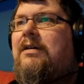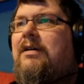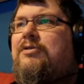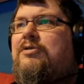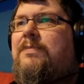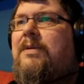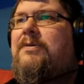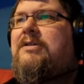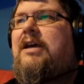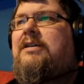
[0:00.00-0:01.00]
Uh, to be
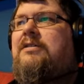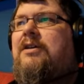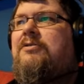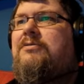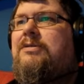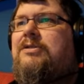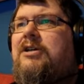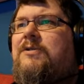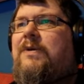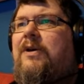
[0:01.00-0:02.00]
precise, the ghost was
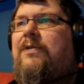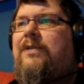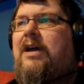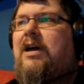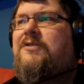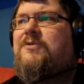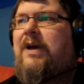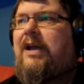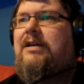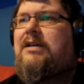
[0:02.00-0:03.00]
just beyond the
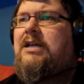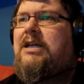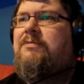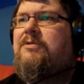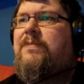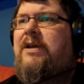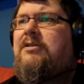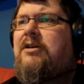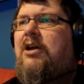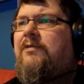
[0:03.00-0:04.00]
archway. He was
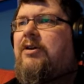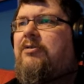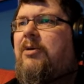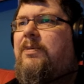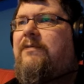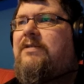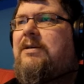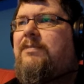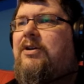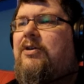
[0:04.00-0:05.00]
bending over, groping for
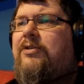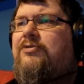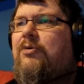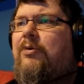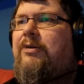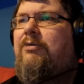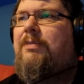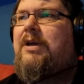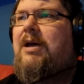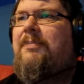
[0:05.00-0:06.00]
something on the drawing room
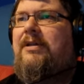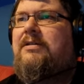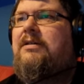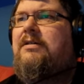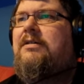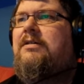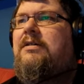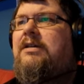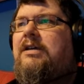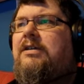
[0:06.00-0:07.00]
carpet.
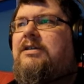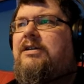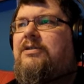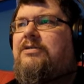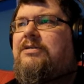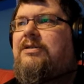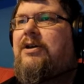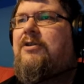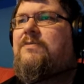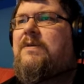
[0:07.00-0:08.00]
He continues, The
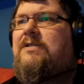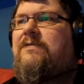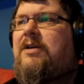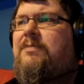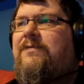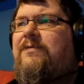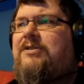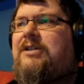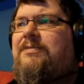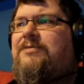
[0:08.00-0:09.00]
ghost must have heard my
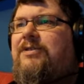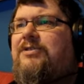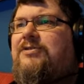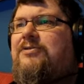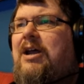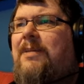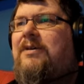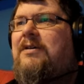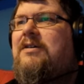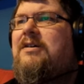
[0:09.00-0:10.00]
footsteps, for it stood up,
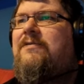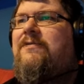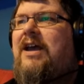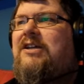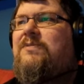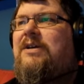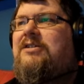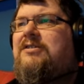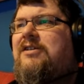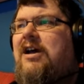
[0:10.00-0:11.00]
flashed me a
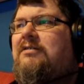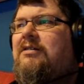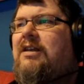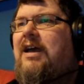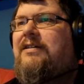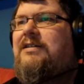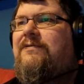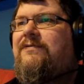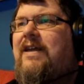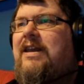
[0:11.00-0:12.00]
startled glance,
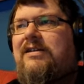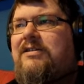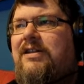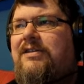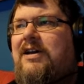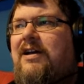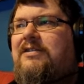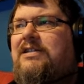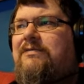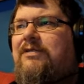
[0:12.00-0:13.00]
and fled into the
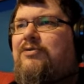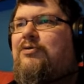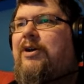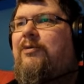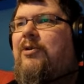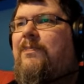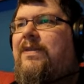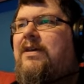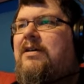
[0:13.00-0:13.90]
darkness of the drawing room.